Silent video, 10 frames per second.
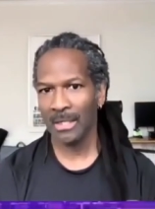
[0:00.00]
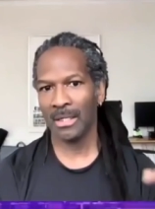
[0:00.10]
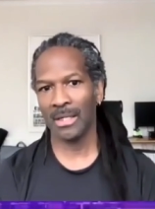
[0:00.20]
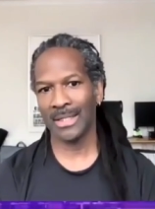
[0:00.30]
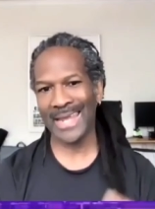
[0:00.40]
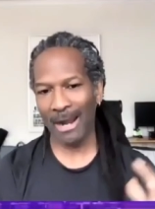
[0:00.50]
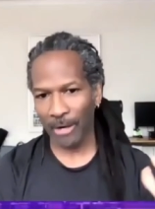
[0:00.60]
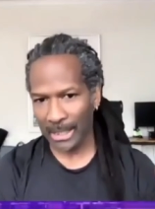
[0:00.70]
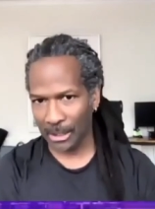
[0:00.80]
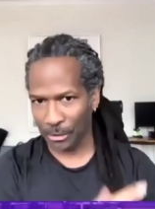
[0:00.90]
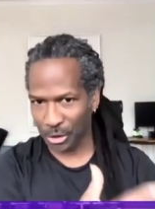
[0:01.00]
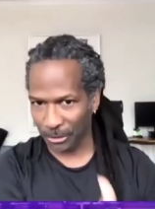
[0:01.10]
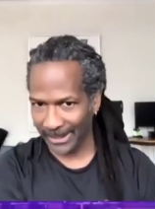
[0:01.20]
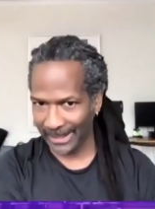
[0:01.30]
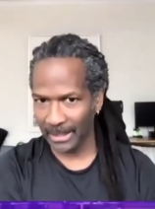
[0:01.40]
uh,
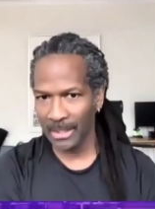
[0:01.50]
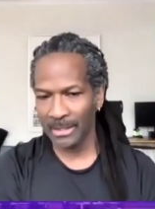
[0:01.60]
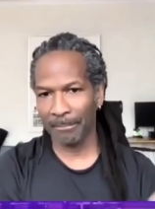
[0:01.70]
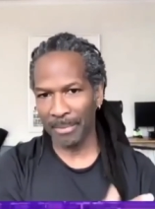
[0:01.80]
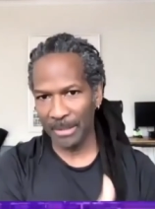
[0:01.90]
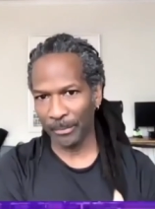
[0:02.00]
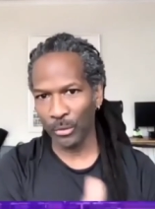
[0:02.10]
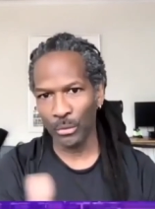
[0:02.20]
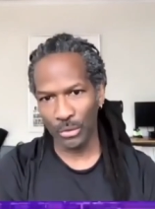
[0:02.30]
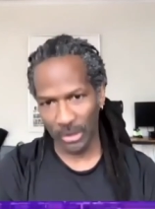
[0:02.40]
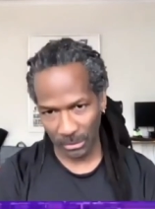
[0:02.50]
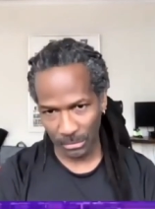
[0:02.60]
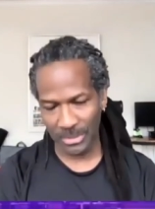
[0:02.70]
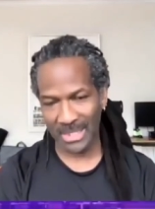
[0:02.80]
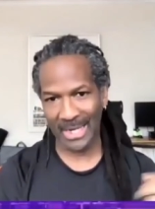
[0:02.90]
caricaturing the people who
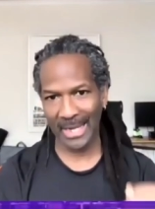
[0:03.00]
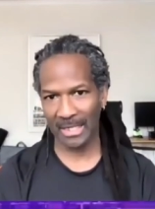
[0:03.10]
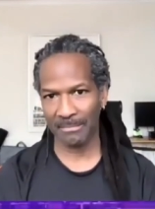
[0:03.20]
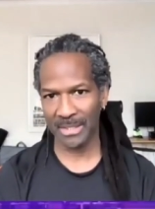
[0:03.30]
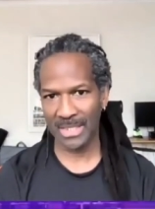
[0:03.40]
use cannabis.